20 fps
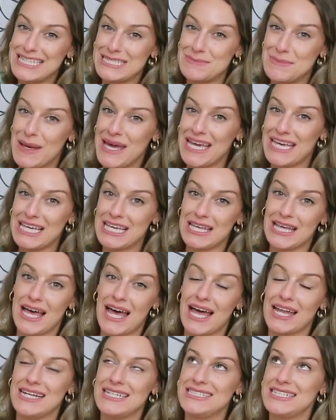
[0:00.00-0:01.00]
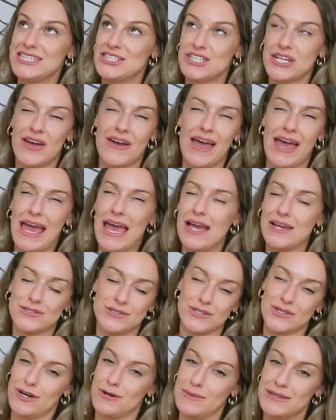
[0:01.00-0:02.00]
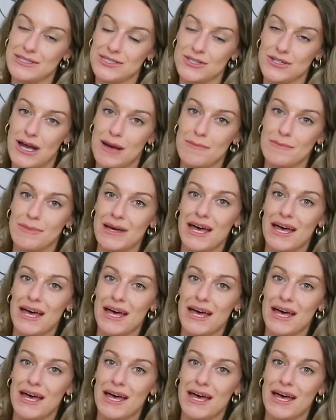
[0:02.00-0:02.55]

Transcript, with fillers: It's pink, and I did show it ages ago on Instagram,